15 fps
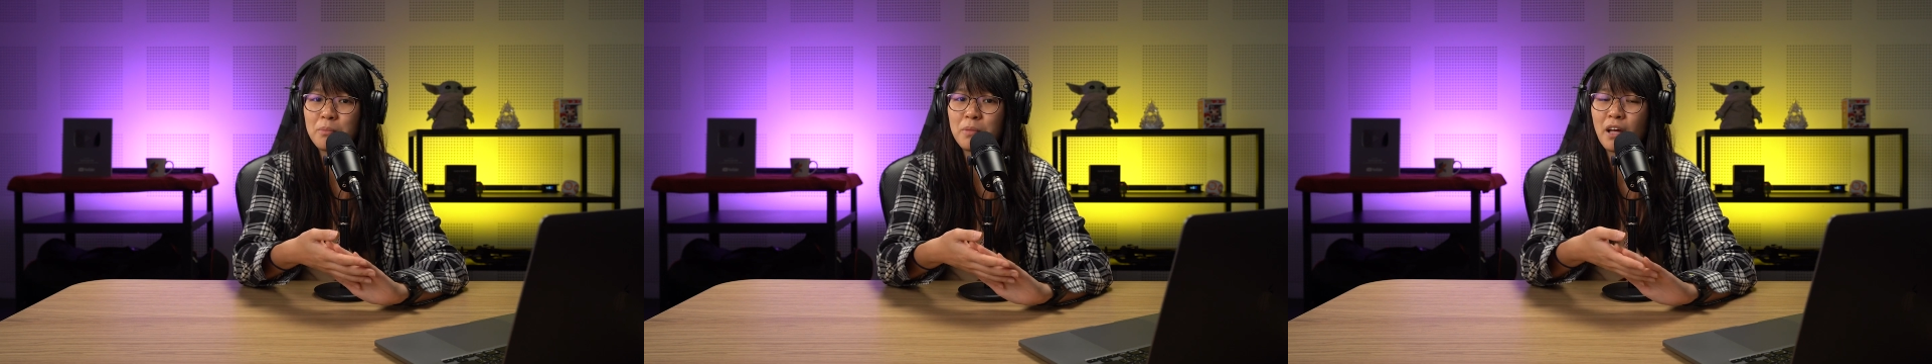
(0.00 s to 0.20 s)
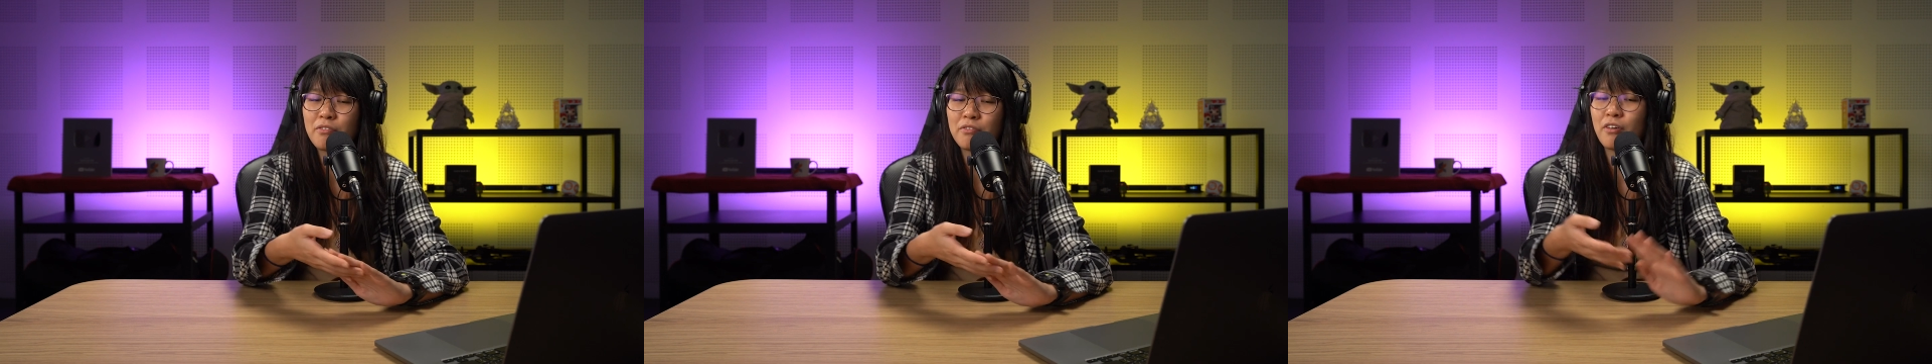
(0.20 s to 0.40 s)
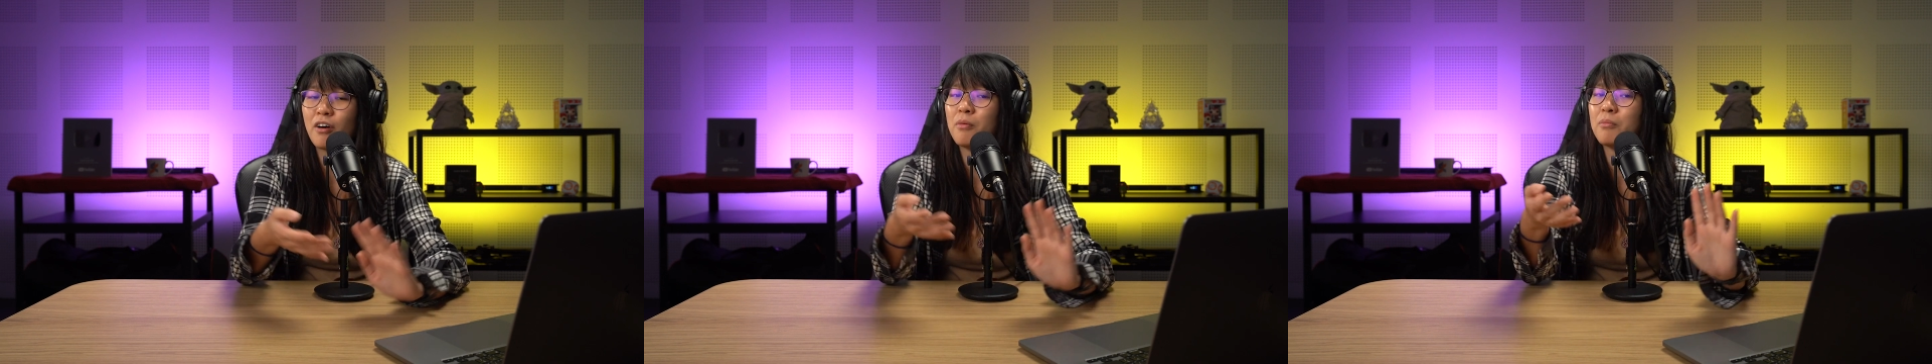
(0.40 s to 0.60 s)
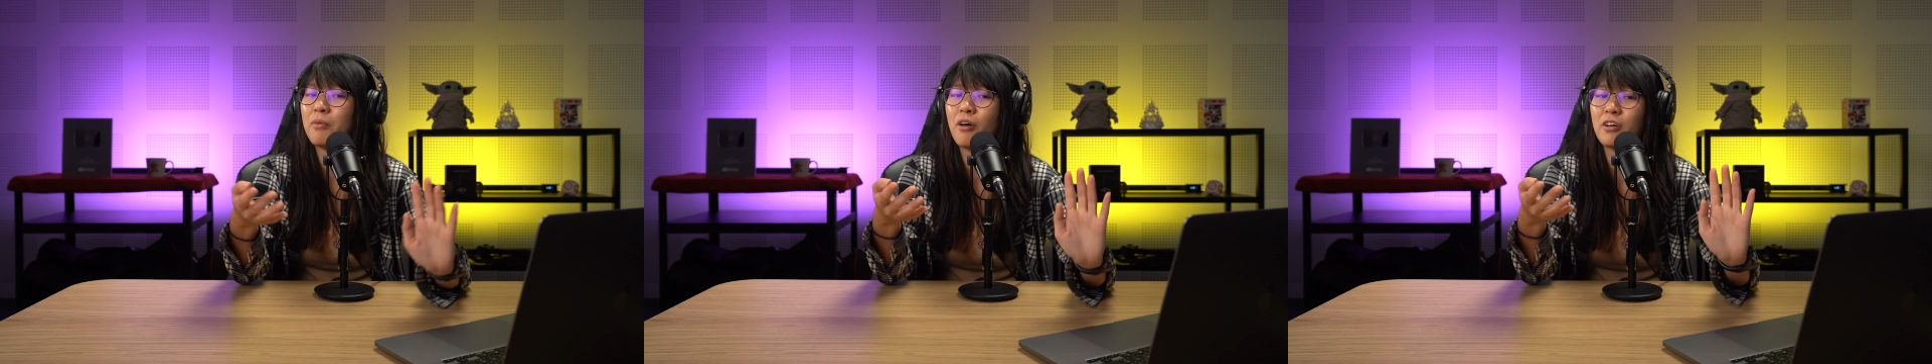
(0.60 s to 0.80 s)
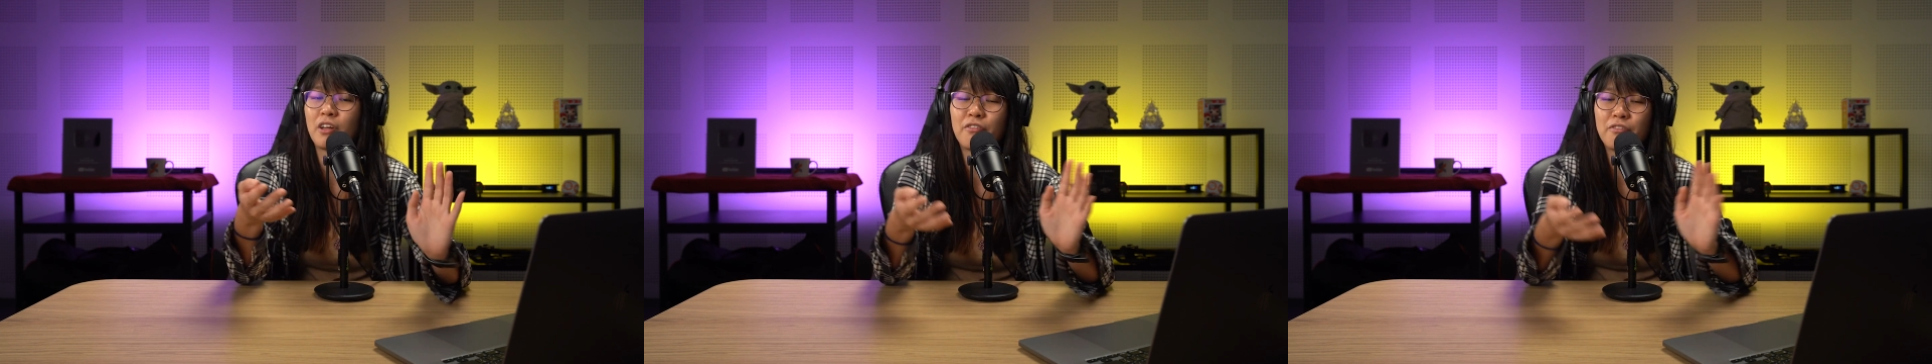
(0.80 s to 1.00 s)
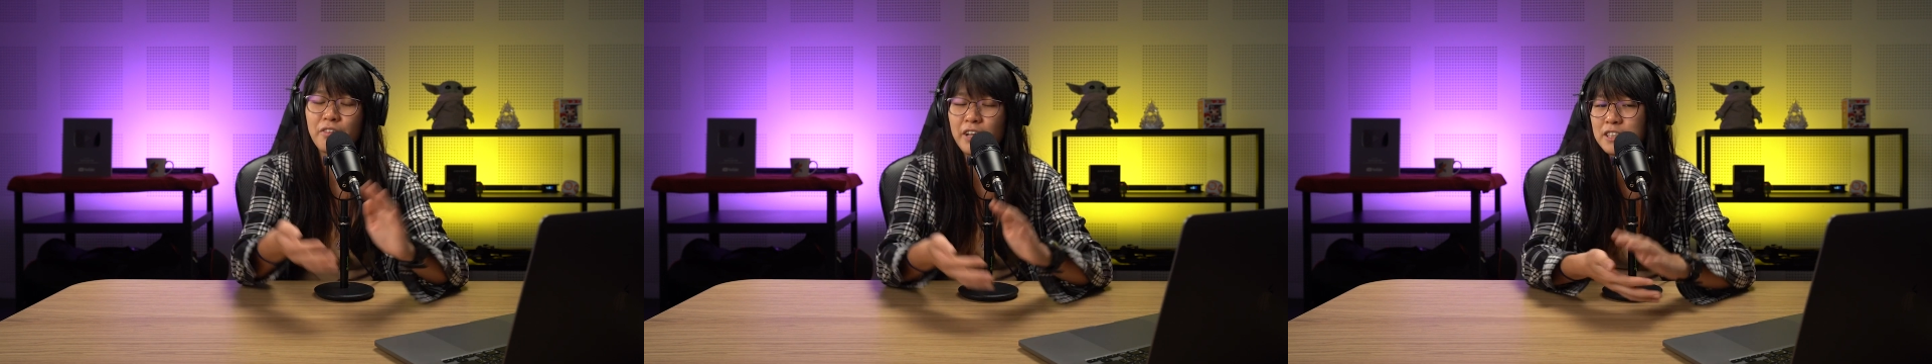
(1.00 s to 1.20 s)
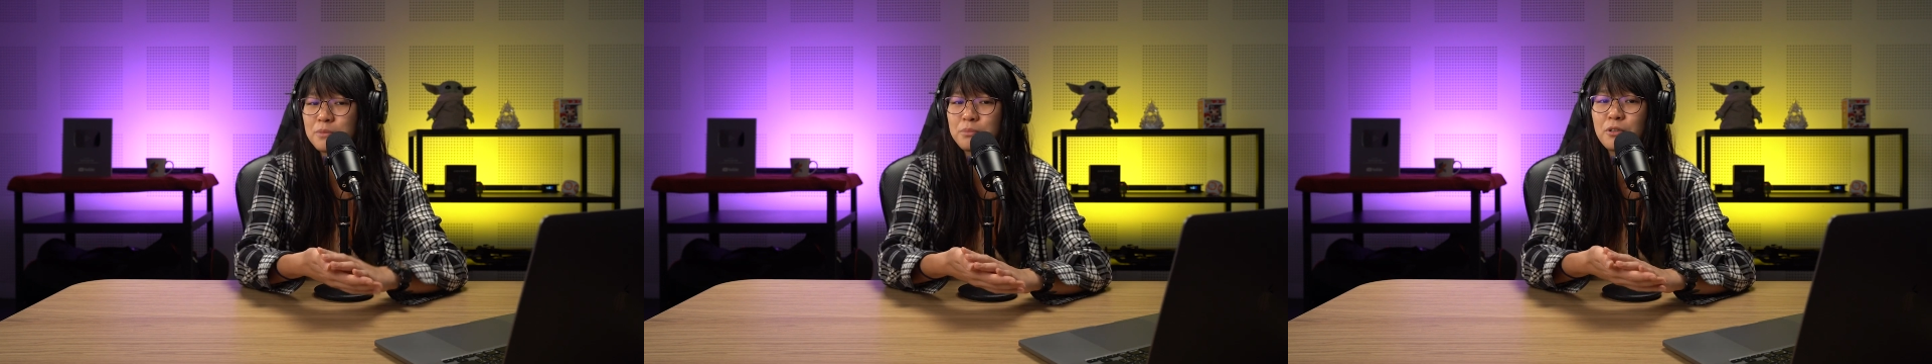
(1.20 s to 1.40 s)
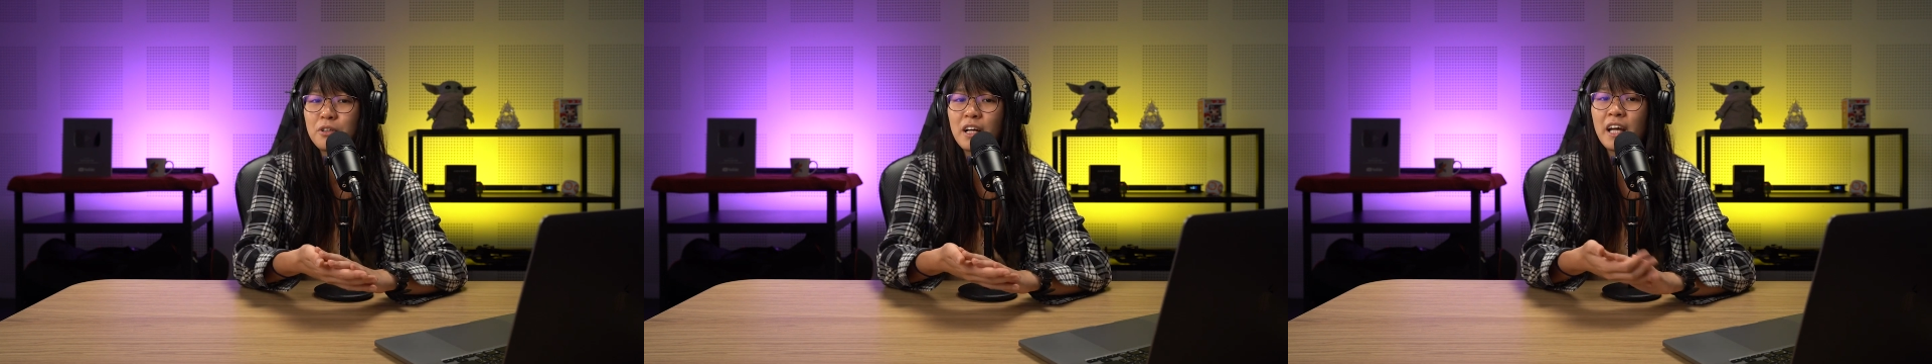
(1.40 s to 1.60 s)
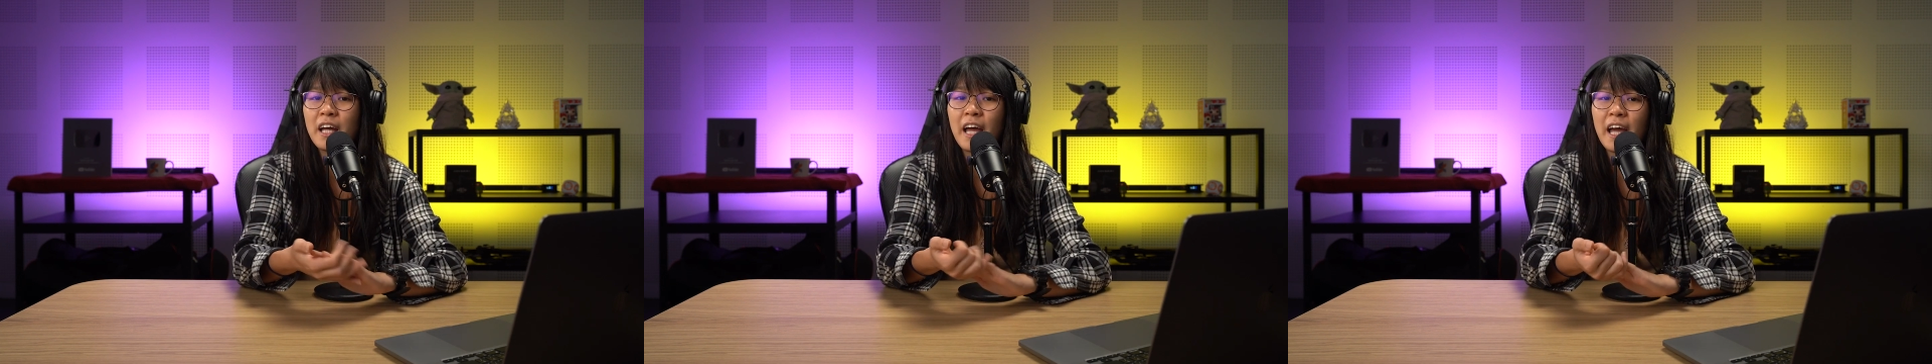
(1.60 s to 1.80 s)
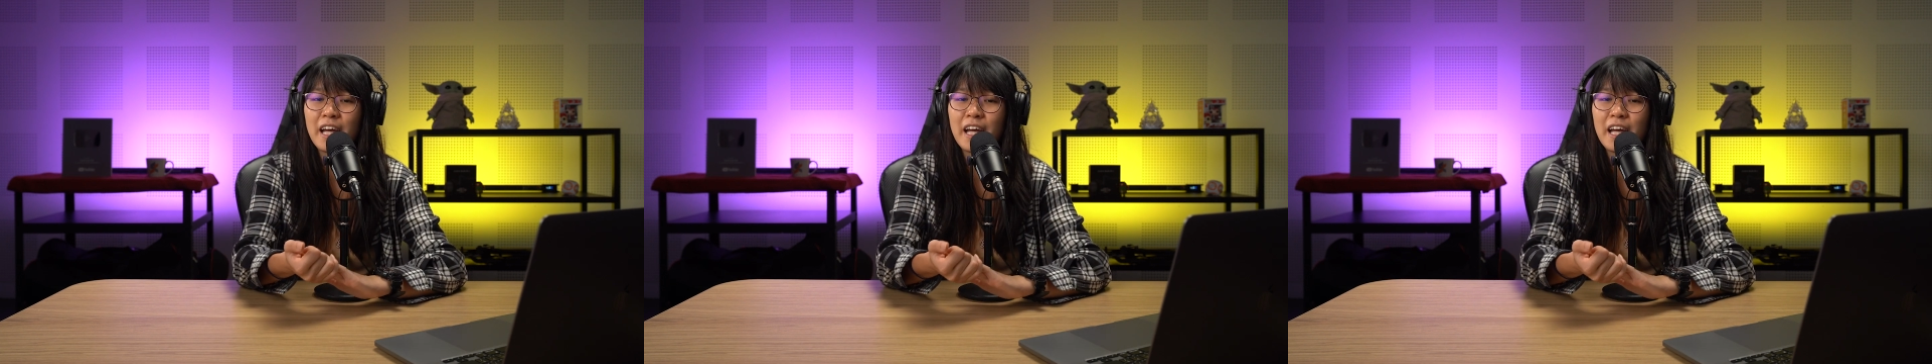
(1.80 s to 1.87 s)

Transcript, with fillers: platform, on our Facebook,